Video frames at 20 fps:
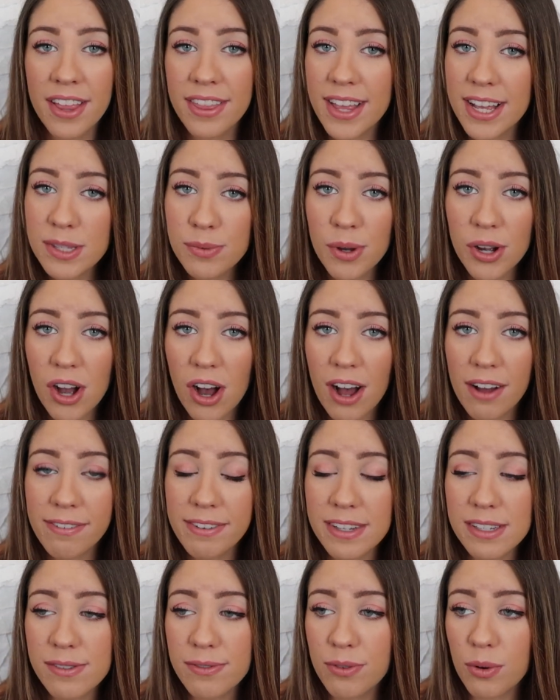That's what
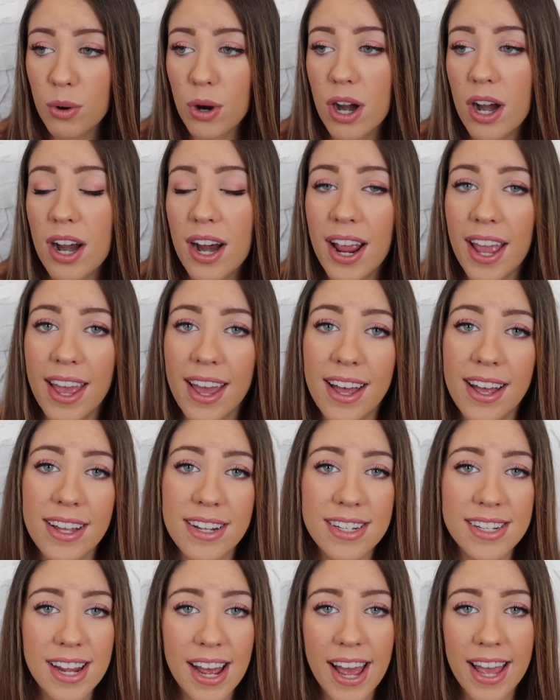coffee's for,
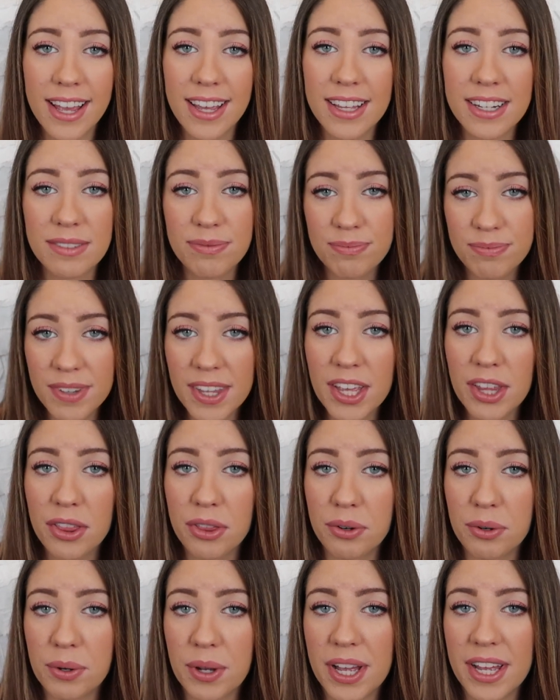and I can get
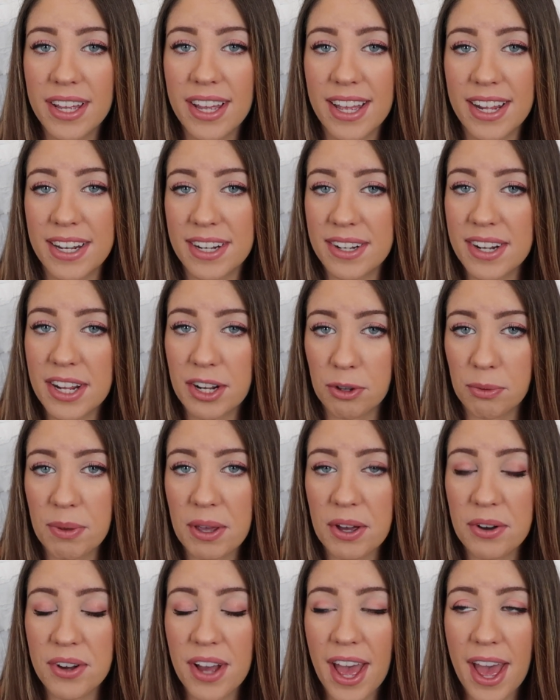through it and it'll
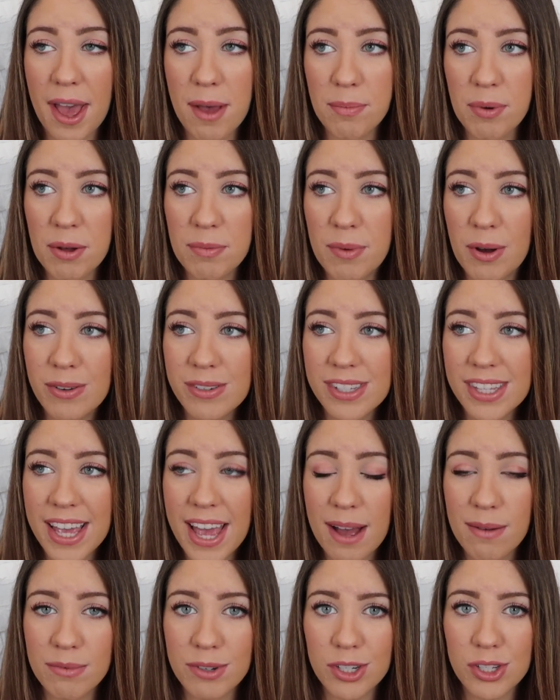be okay. But mostly
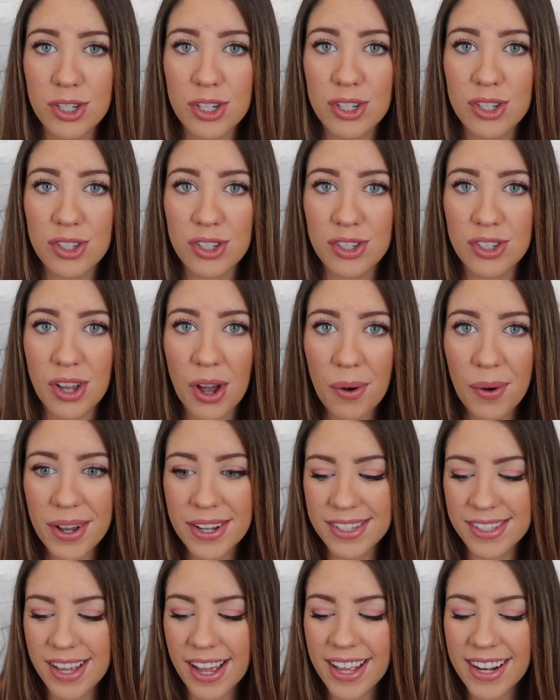I'm just so
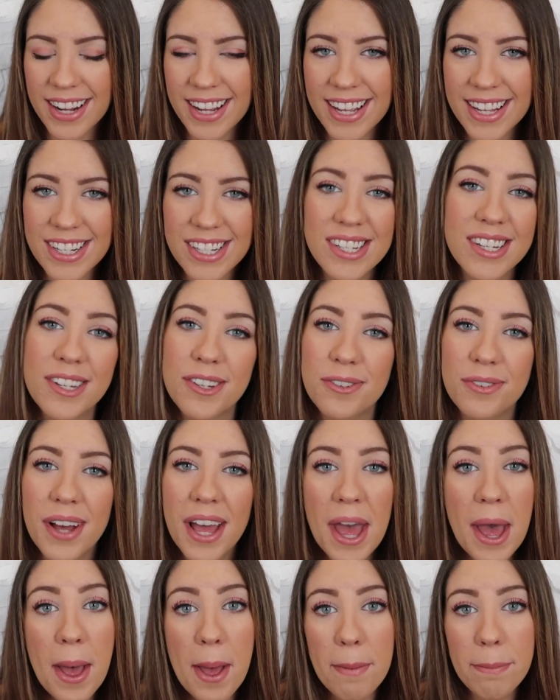excited to
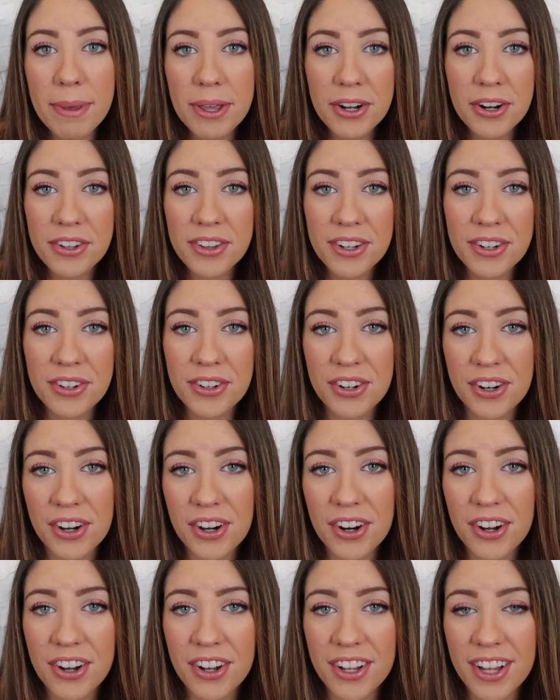meet our little
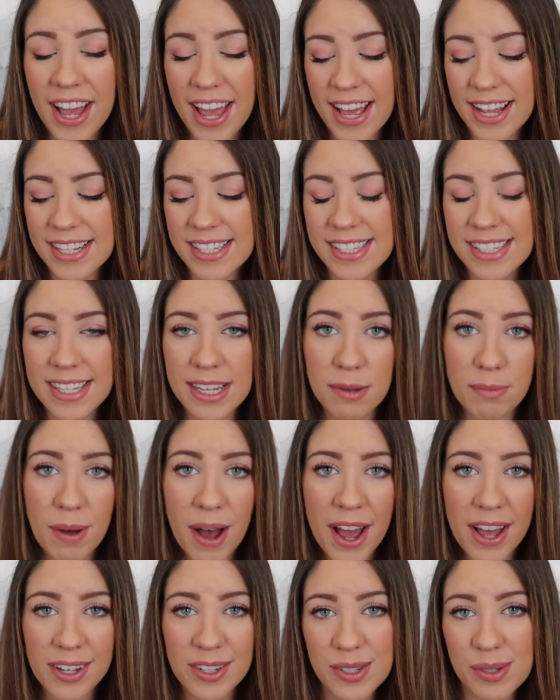girl and see
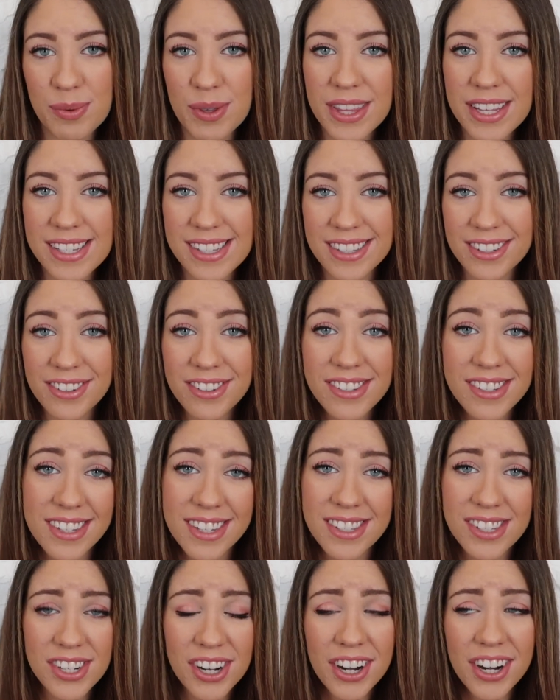Miles with his little
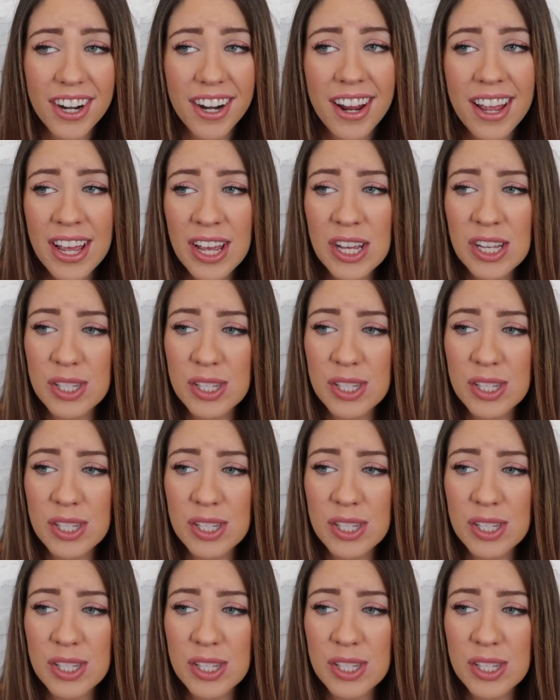sister.